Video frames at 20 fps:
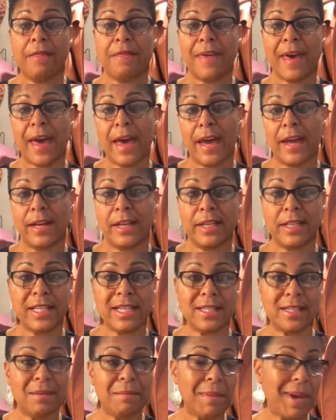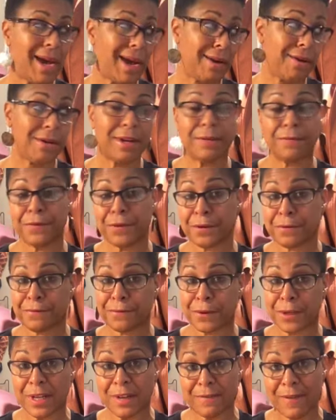that it doesn't matter if you're
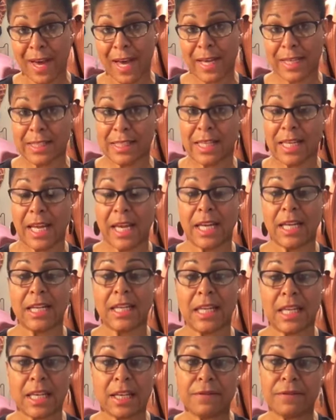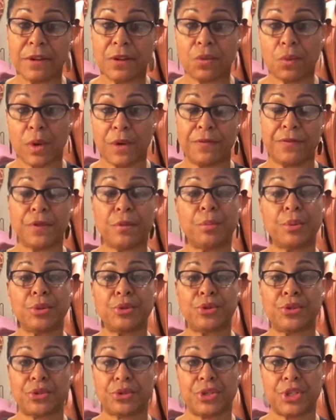fully vaccinated, even with the
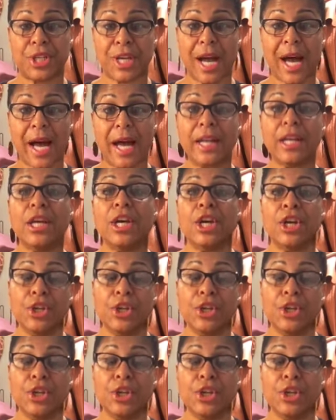booster shot,